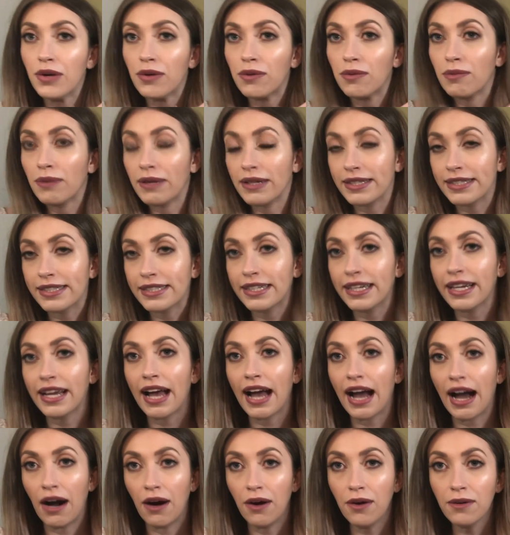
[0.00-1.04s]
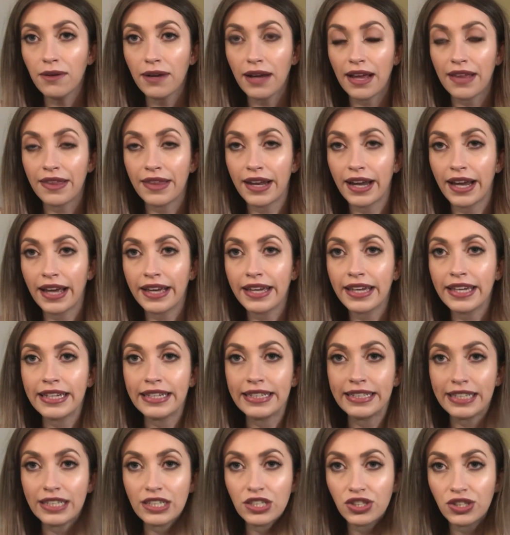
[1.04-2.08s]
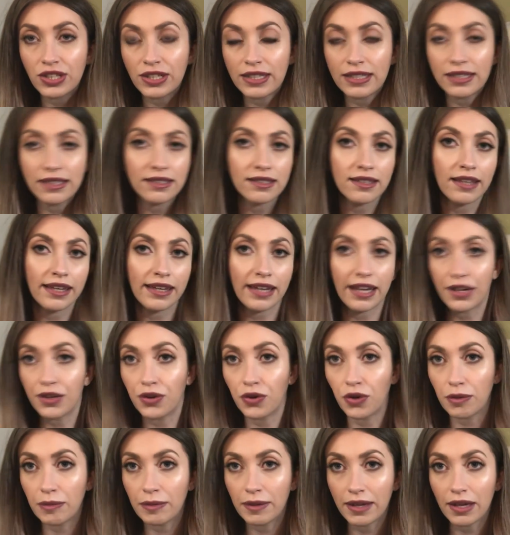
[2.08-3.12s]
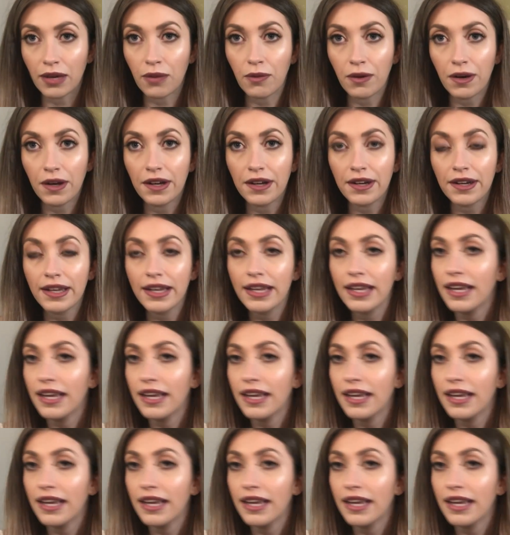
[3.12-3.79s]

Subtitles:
rinsed it out, and then I conditioned like I normally would.